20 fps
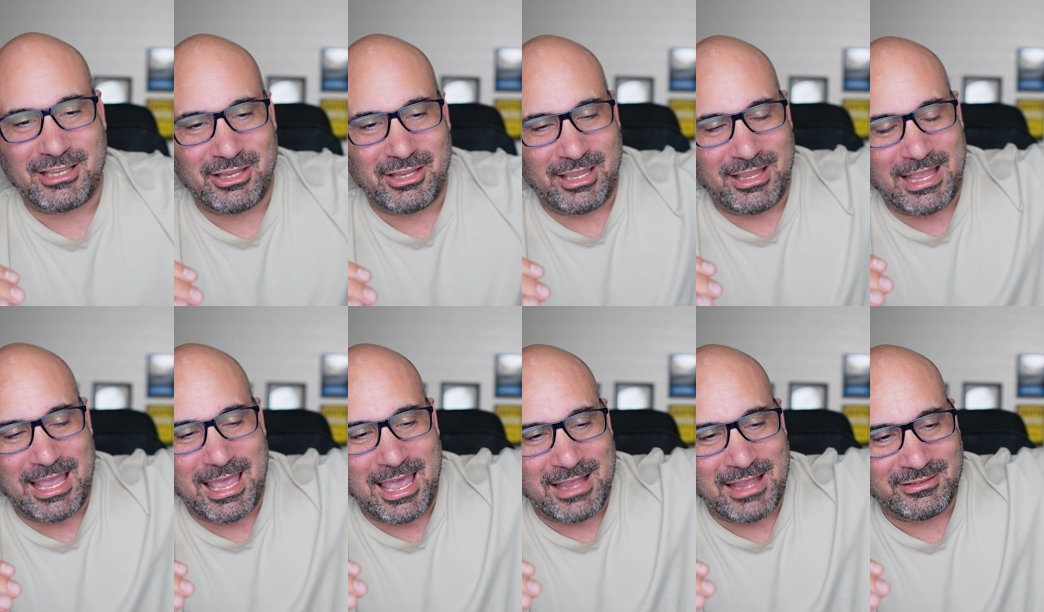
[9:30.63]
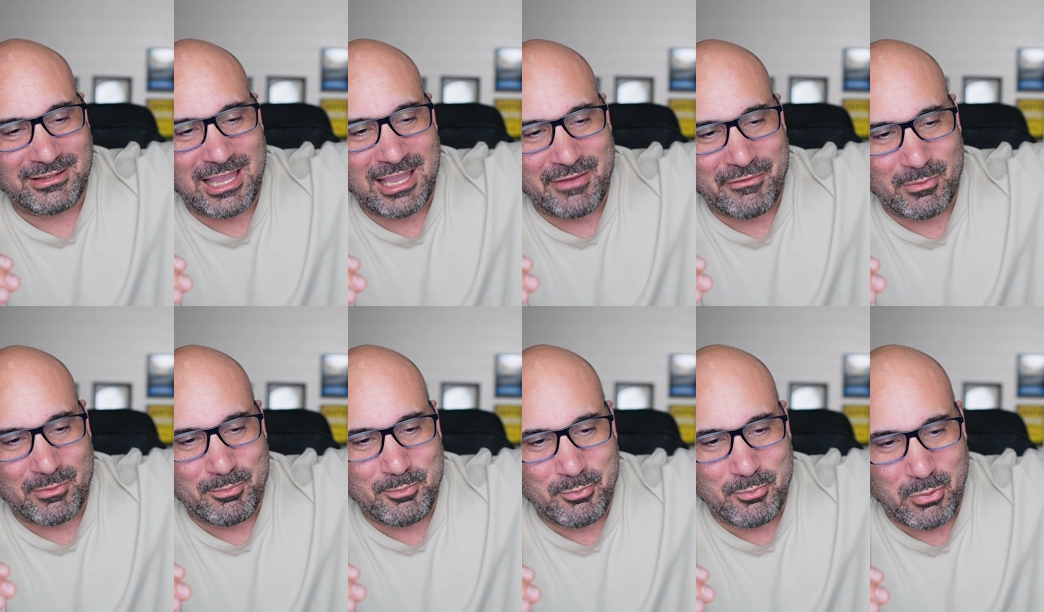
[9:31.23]
has to have
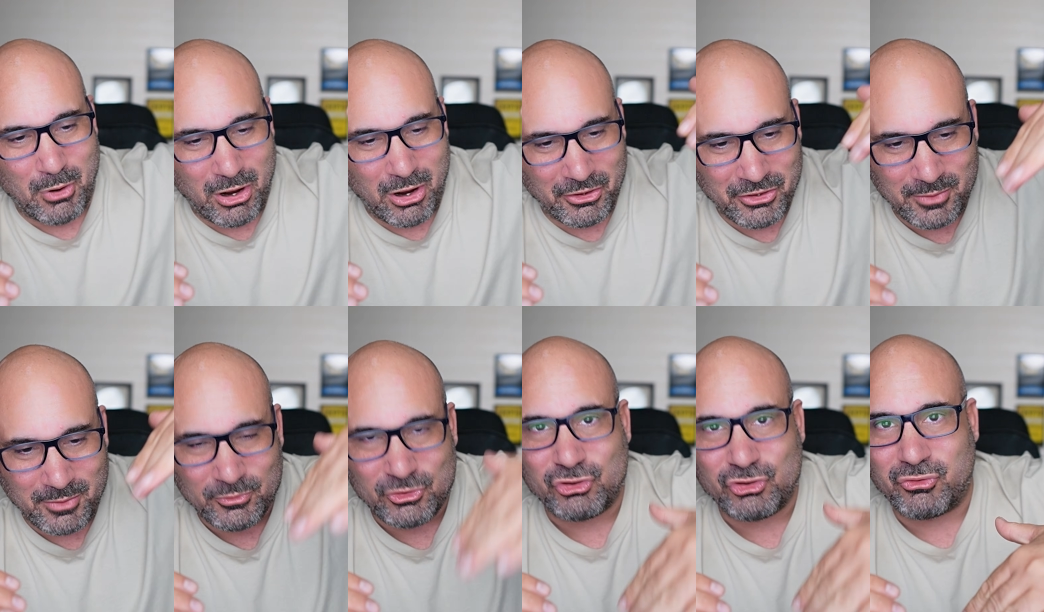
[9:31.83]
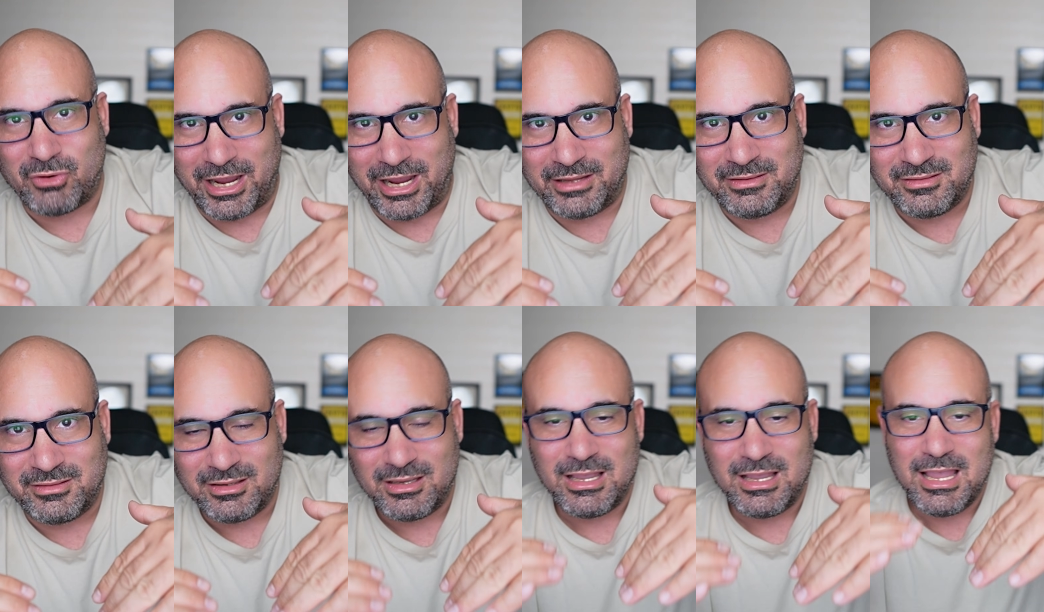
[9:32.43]
a bottom
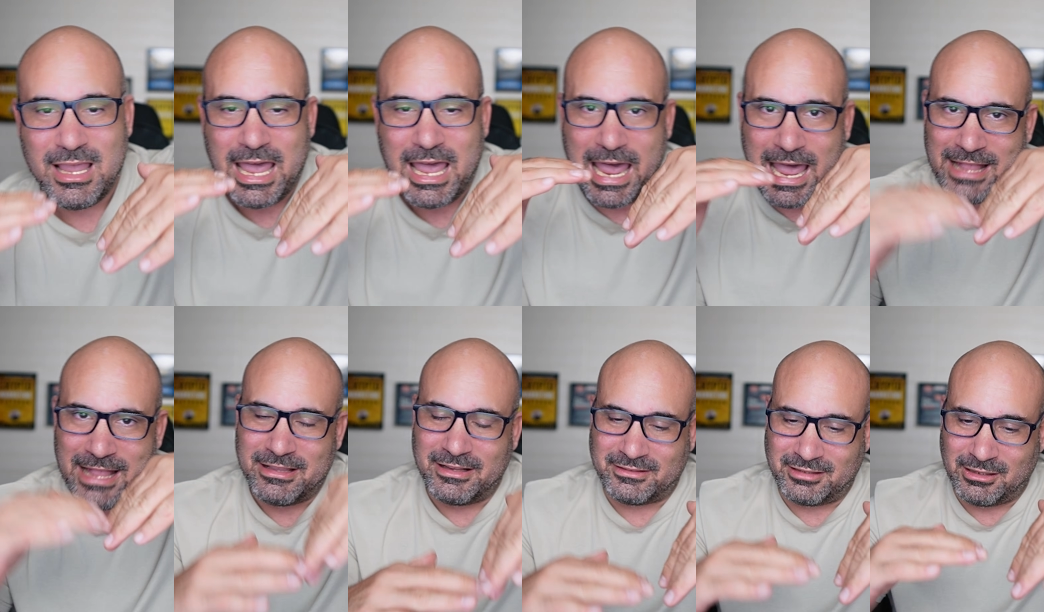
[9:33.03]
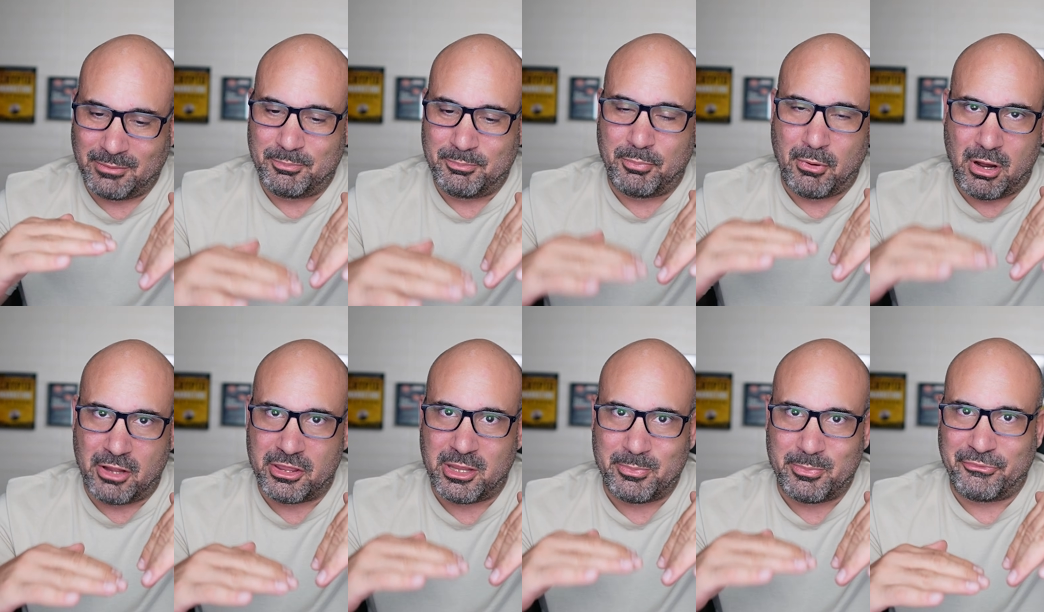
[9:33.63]
trend and it's a
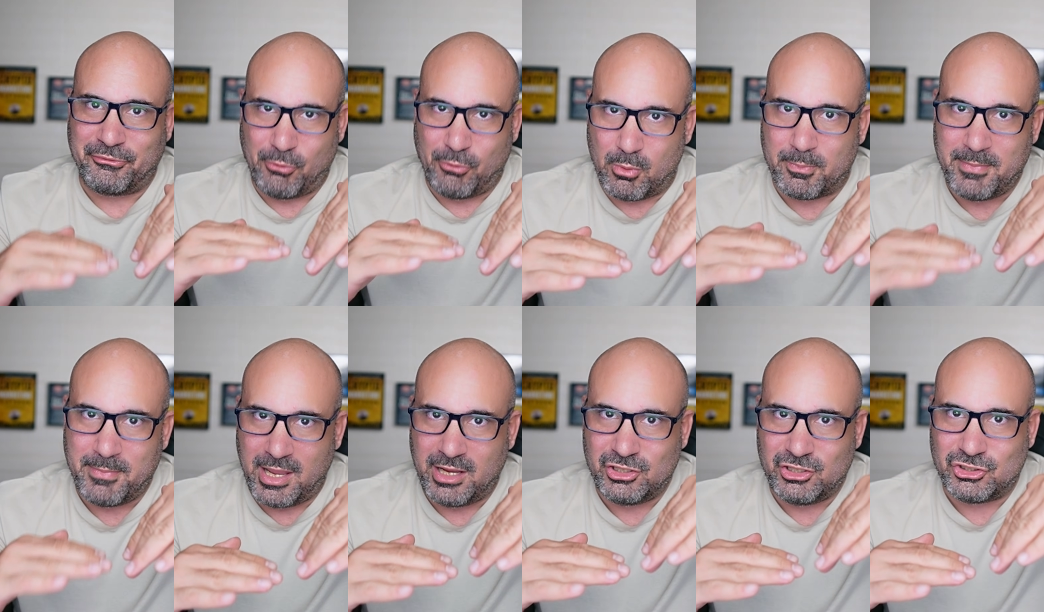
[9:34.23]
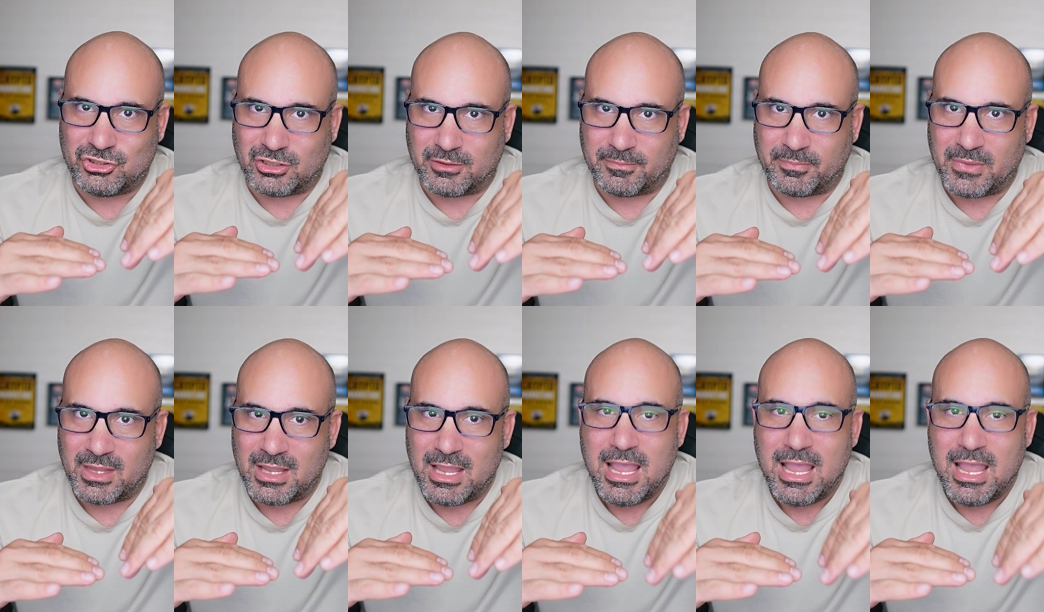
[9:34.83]
bottom formation.